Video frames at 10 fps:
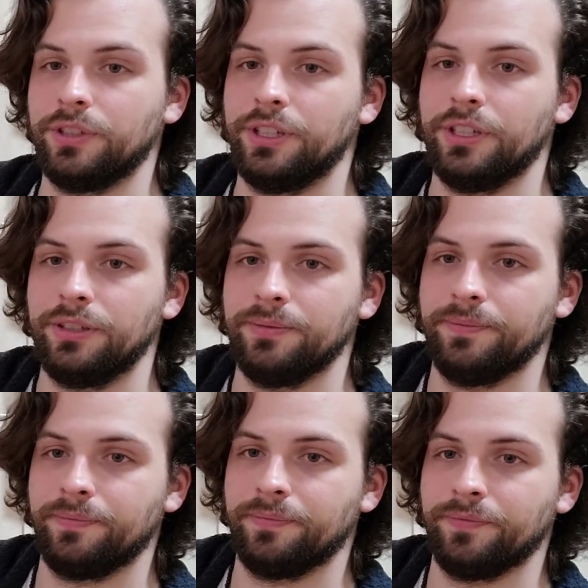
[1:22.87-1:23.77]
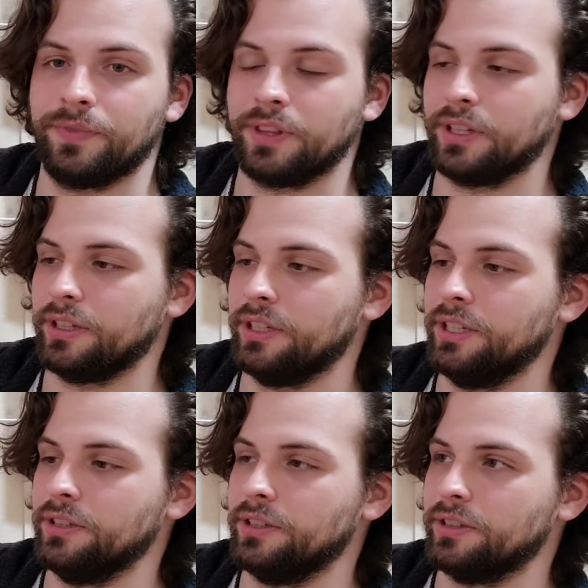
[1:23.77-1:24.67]
here
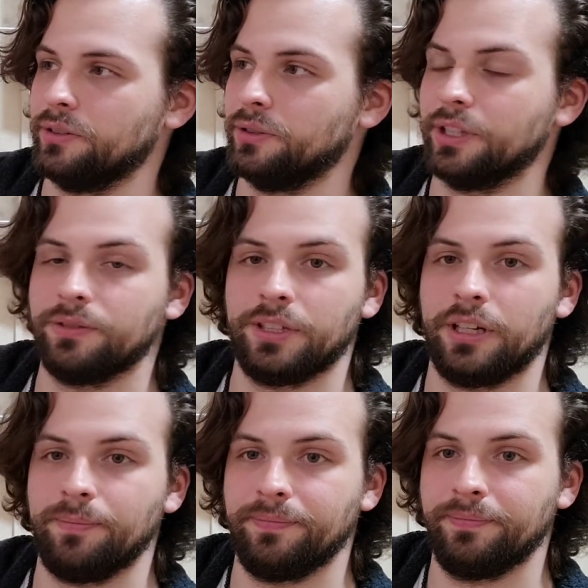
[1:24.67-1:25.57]
in their little gift shop,